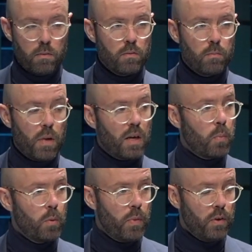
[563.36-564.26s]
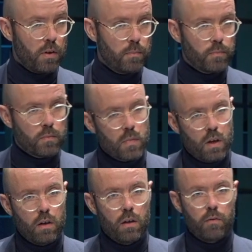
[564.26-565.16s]
Mike Bloomberg,
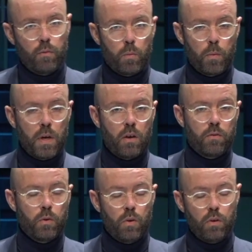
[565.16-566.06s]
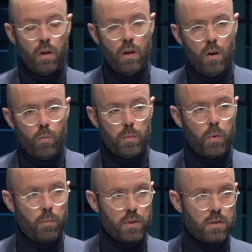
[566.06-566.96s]
former mayor of New York, we
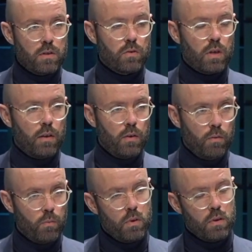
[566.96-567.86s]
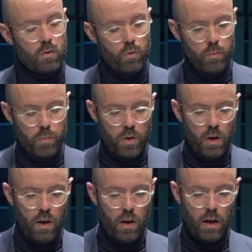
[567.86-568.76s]
published this together with the group,
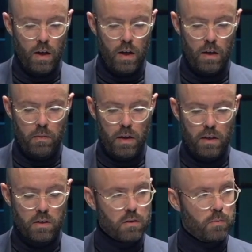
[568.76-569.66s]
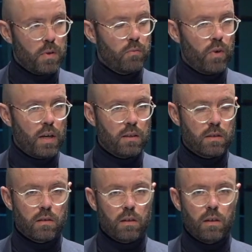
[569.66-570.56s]
and it's been read
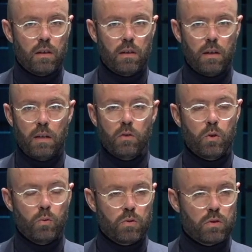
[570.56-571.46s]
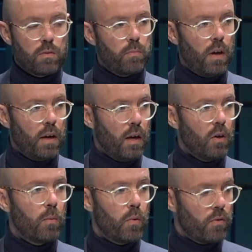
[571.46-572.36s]
and used by a
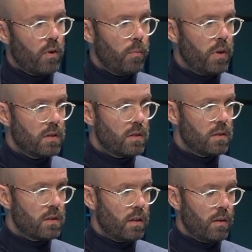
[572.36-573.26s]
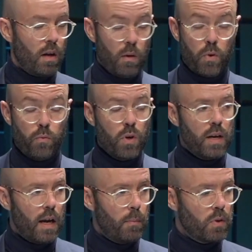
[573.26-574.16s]
number of companies since then. And we're really
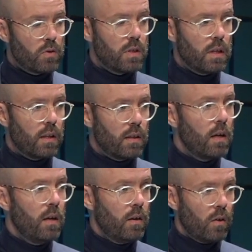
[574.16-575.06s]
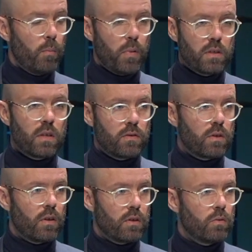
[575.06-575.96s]
happy to see that companies have
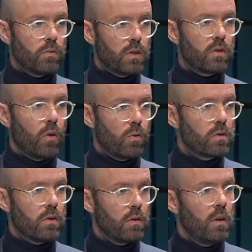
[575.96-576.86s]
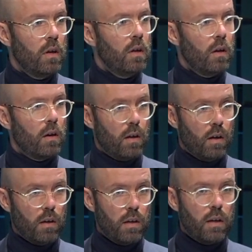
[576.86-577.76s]
started to disclose on
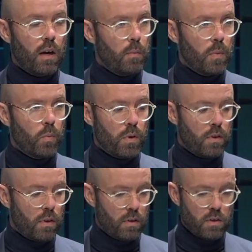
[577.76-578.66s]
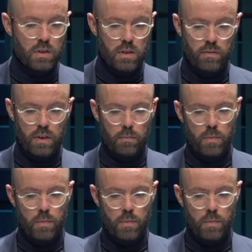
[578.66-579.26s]
in alignment with TCFD.